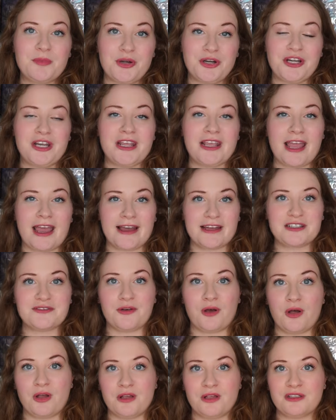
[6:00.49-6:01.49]
Burning, Ash
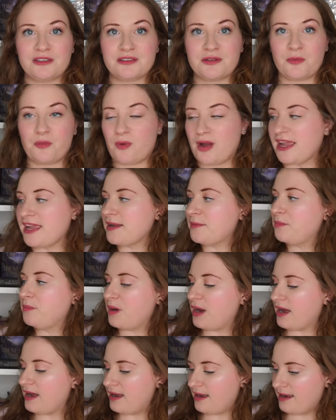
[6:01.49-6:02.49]
Falls White
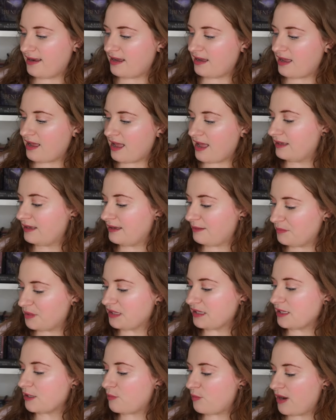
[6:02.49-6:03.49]
by
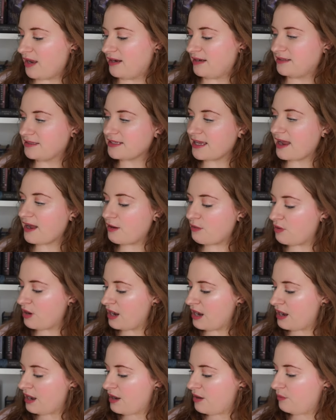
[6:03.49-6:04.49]
Emily Wilde's Map,
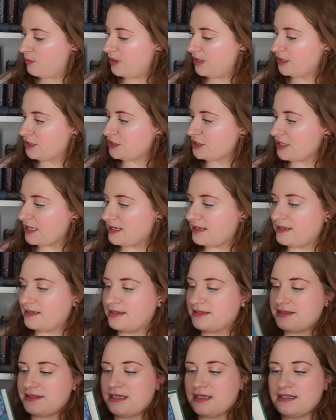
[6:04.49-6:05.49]
which
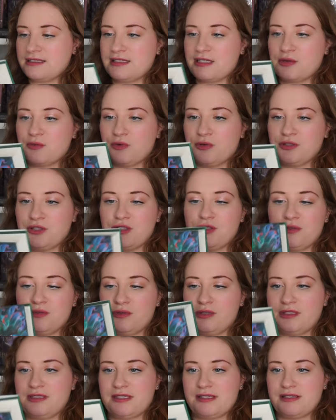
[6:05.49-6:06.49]
is the sequel
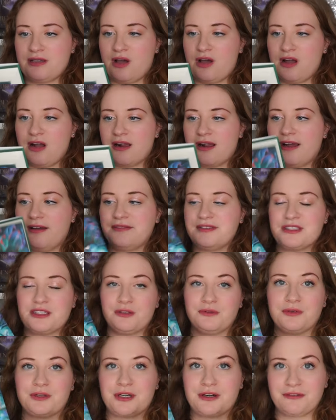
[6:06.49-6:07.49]
to Song of
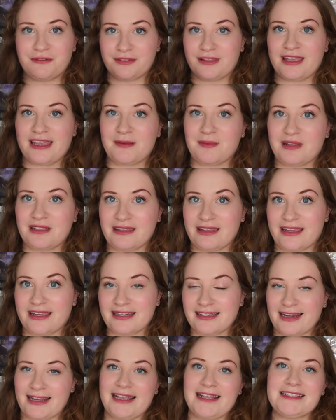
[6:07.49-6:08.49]
Silver, Flame Like
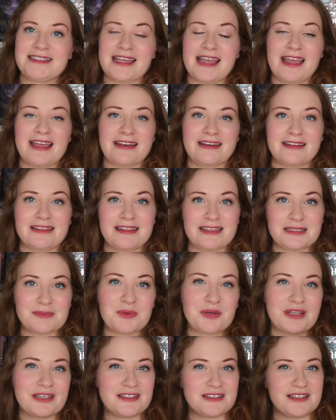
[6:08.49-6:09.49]
Night. And this
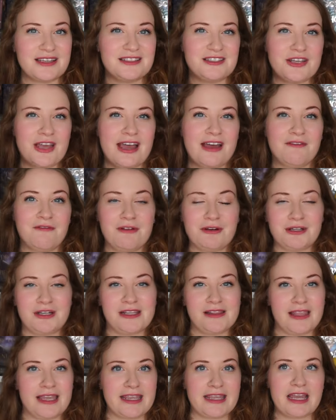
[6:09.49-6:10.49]
book is said to have
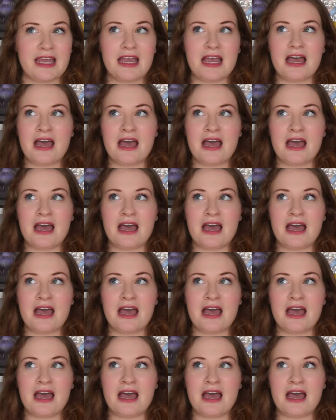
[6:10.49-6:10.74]
very like